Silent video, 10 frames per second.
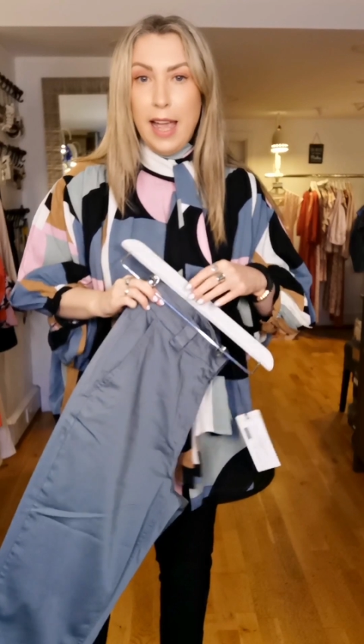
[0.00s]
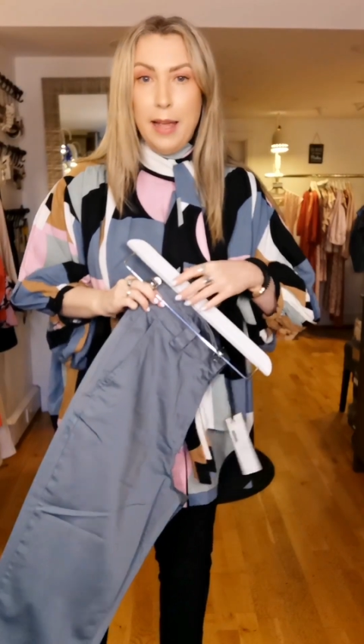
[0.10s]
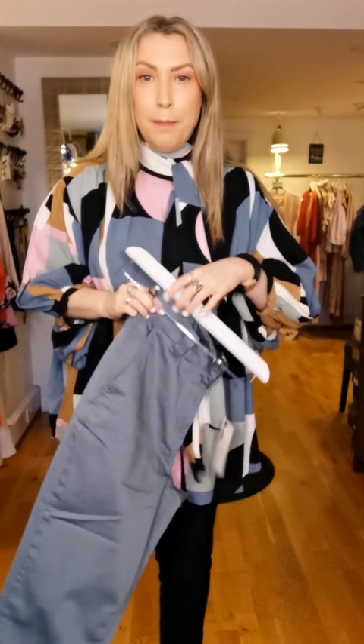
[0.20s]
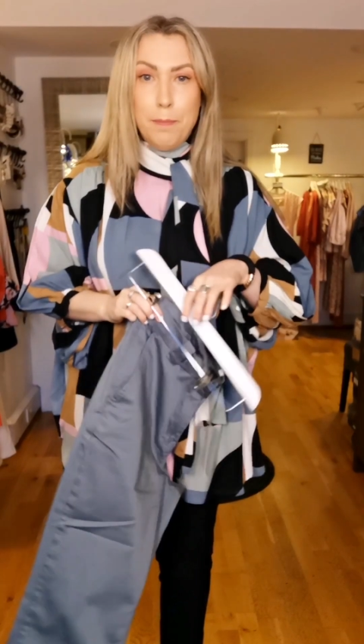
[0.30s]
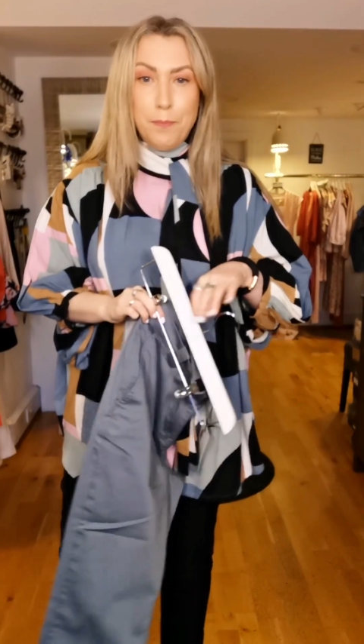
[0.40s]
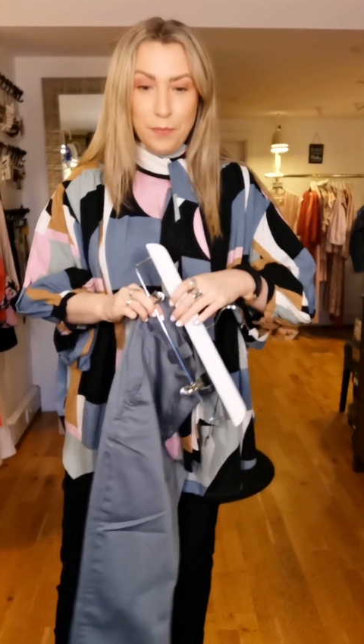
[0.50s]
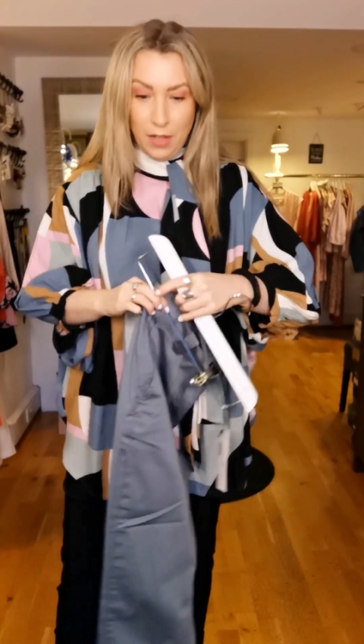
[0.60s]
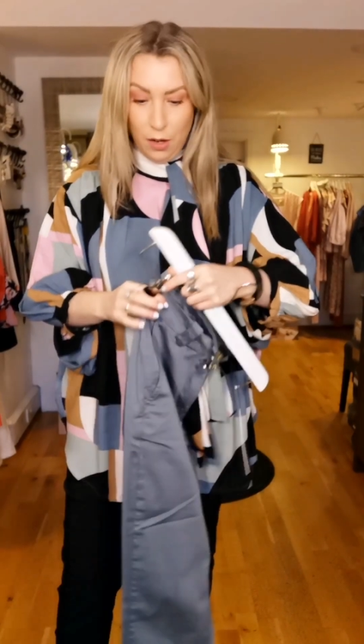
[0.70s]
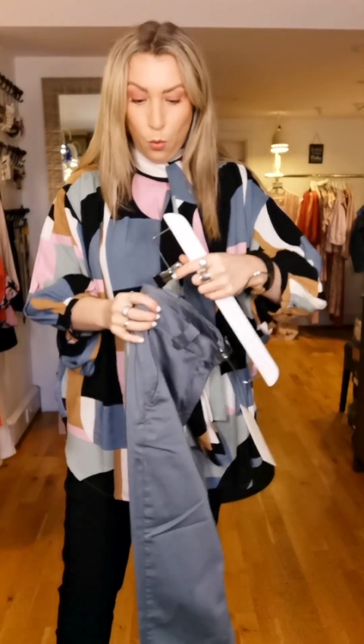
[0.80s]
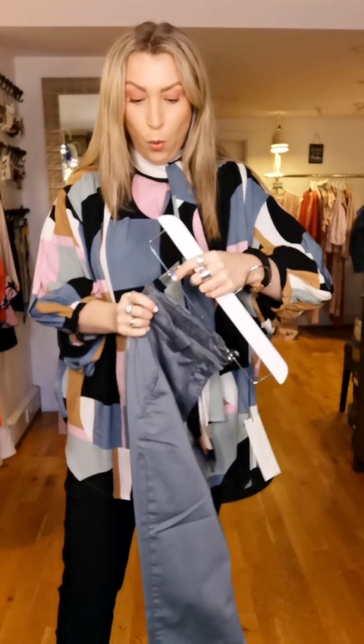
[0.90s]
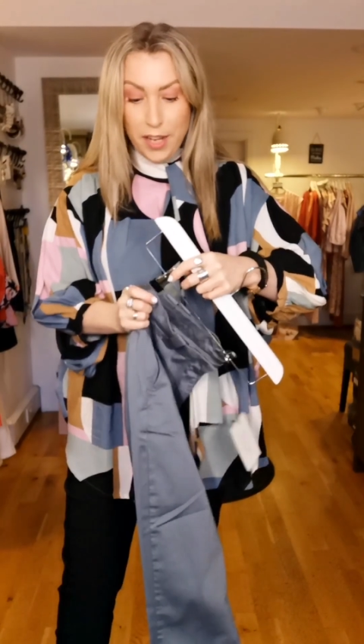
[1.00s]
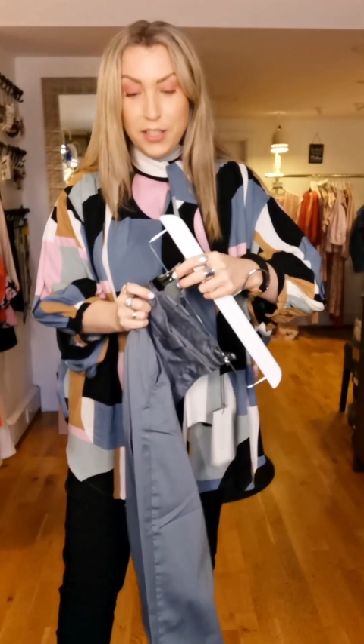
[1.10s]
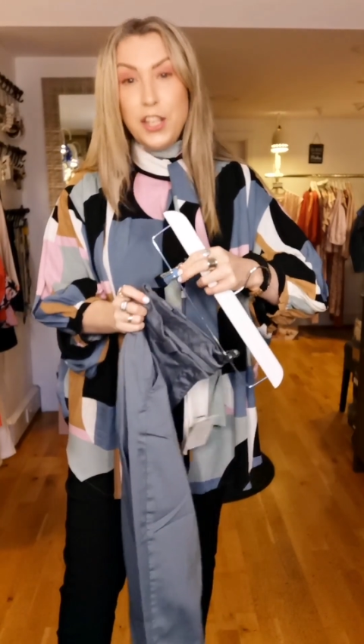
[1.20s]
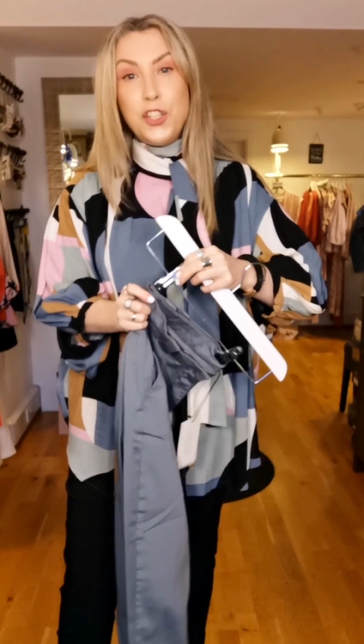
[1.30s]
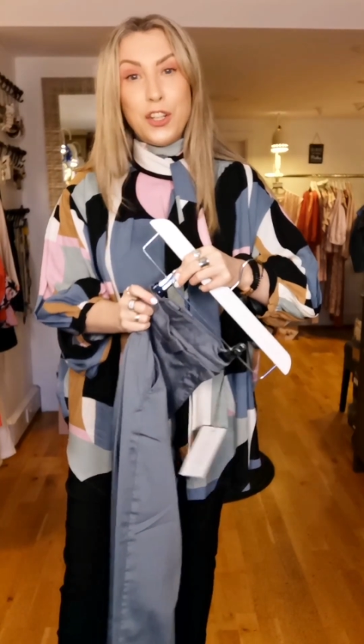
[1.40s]
um, white
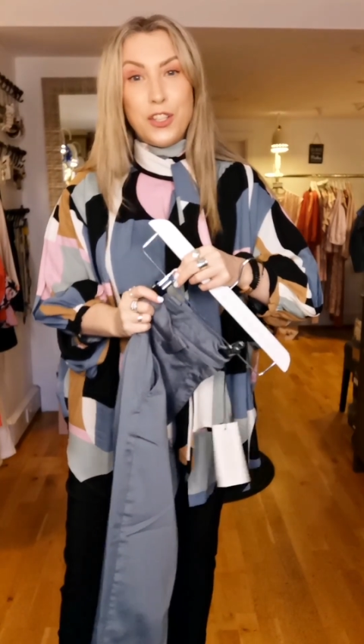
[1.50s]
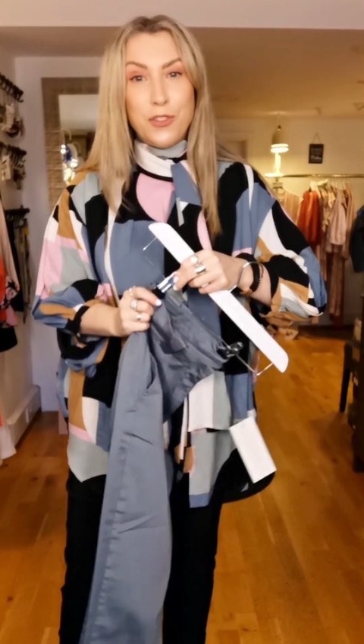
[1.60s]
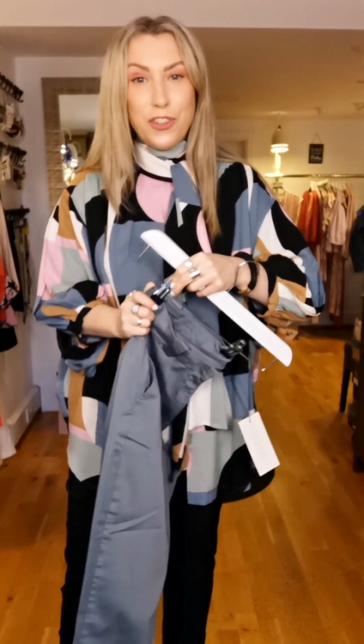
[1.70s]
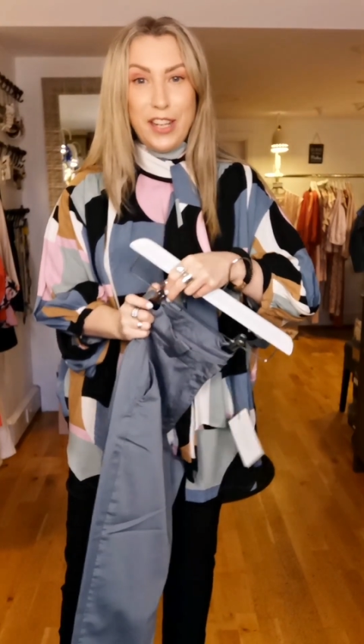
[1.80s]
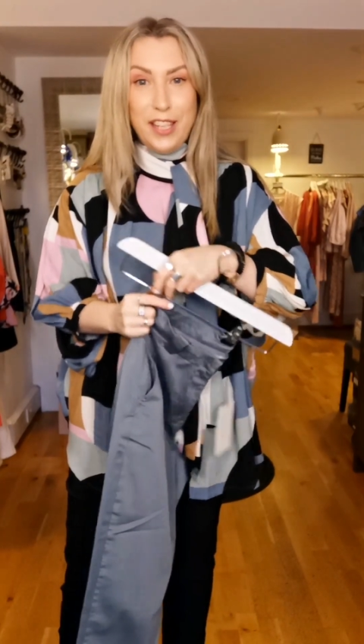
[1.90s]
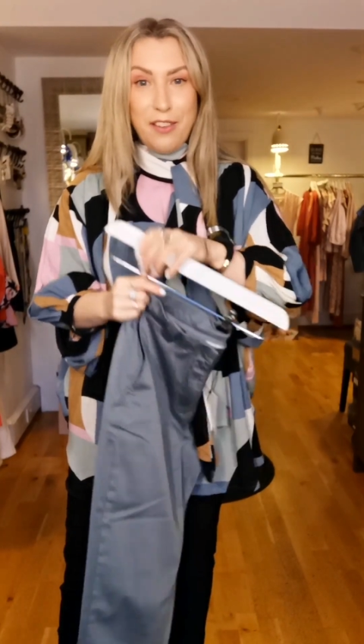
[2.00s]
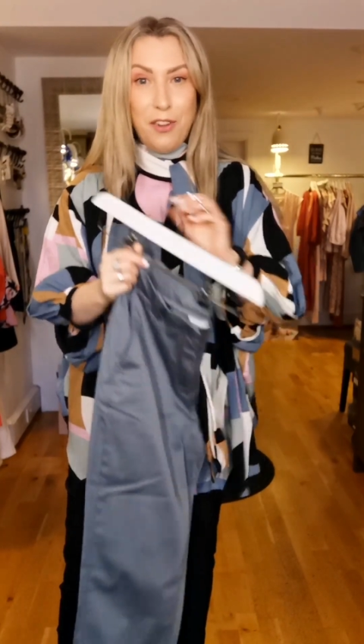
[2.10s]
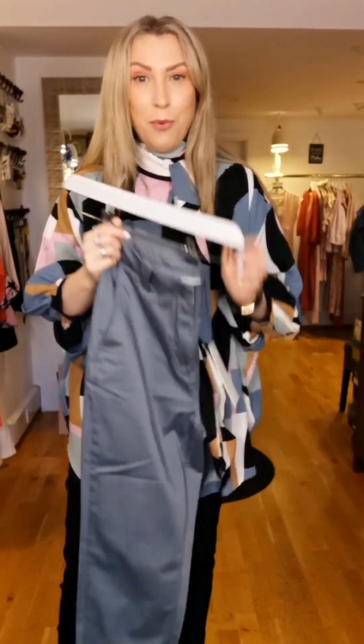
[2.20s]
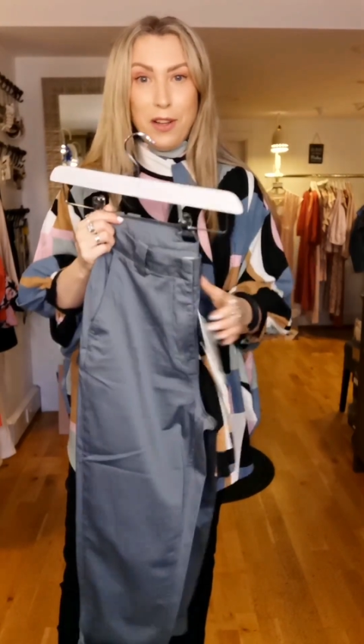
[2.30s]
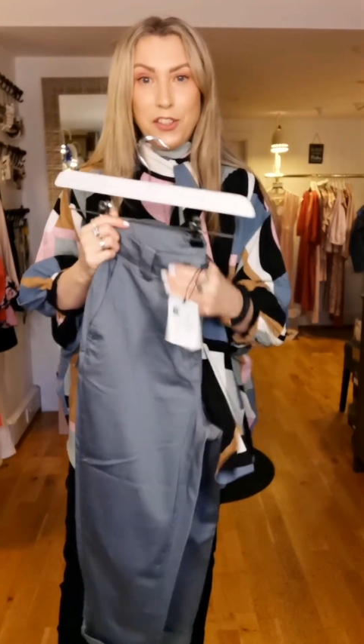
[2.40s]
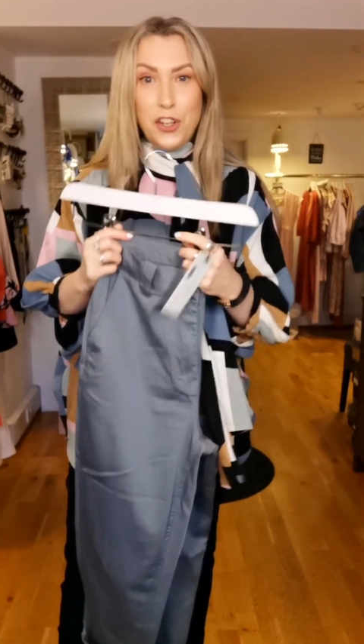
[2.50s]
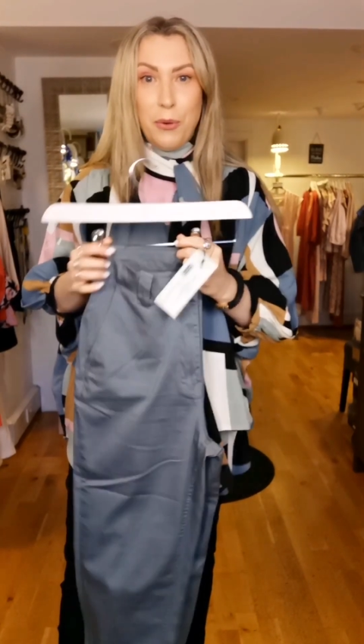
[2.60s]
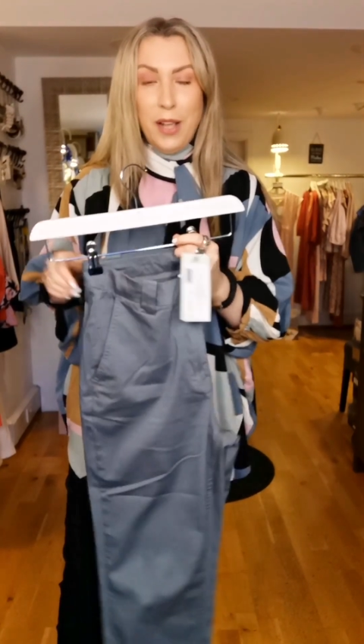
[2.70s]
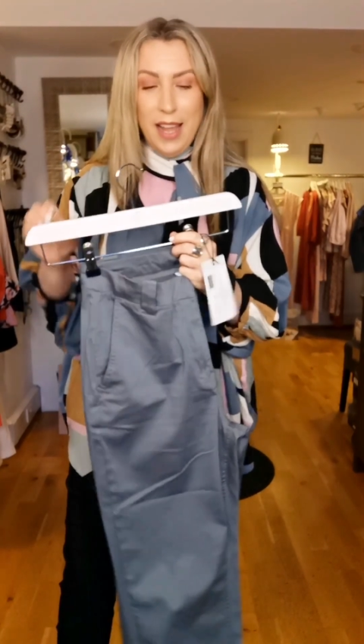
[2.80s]
t-shirt underneath if you want to.